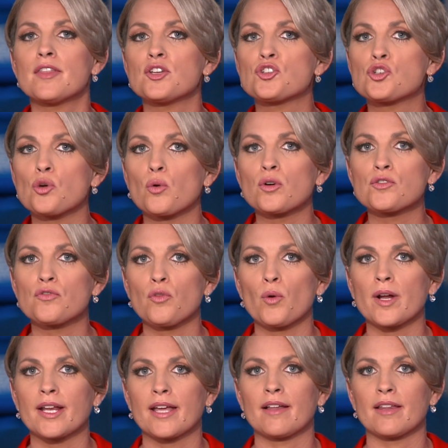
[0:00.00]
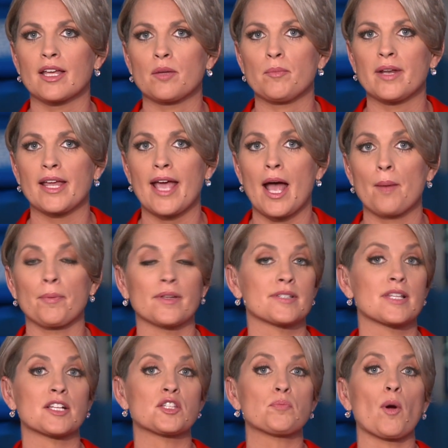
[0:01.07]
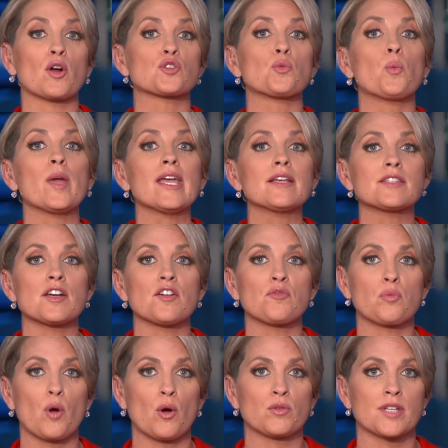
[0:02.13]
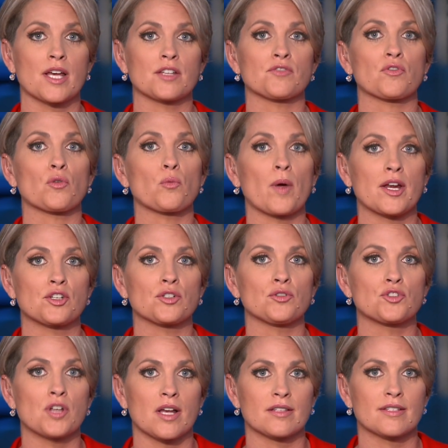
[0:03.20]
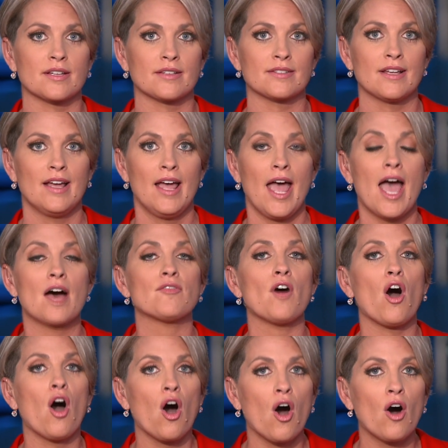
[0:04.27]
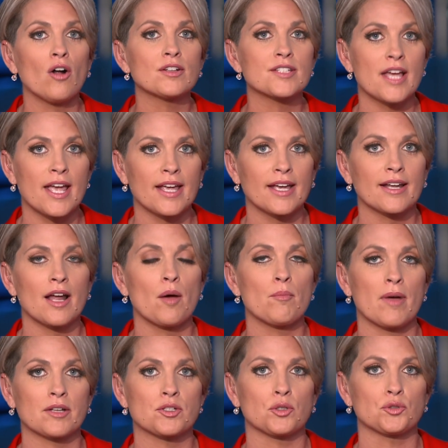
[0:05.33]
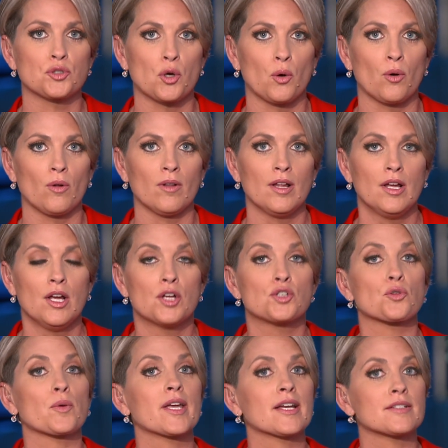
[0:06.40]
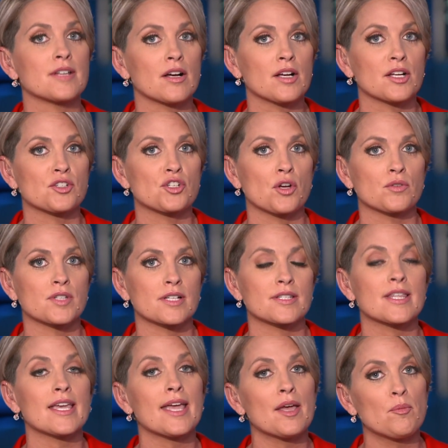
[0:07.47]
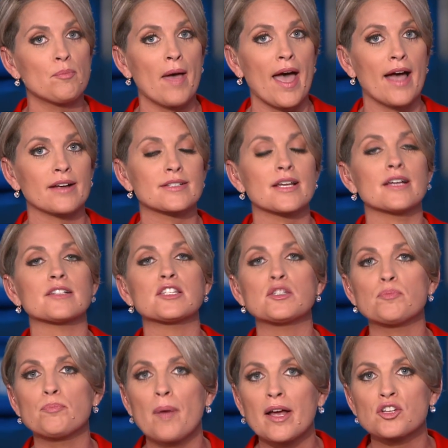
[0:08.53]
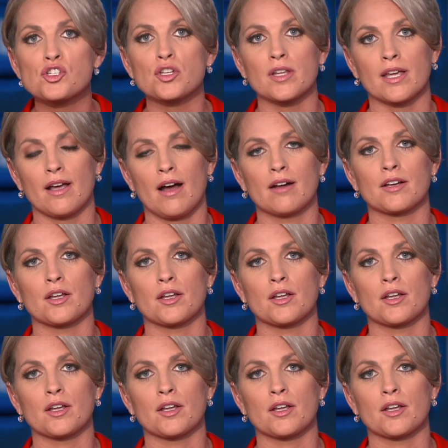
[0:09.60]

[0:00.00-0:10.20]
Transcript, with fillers: the George Floyd killing in Minneapolis that sparked weeks of protests for racial justice have all taken a mental toll. Jericka Duncan shows us the impact, especially on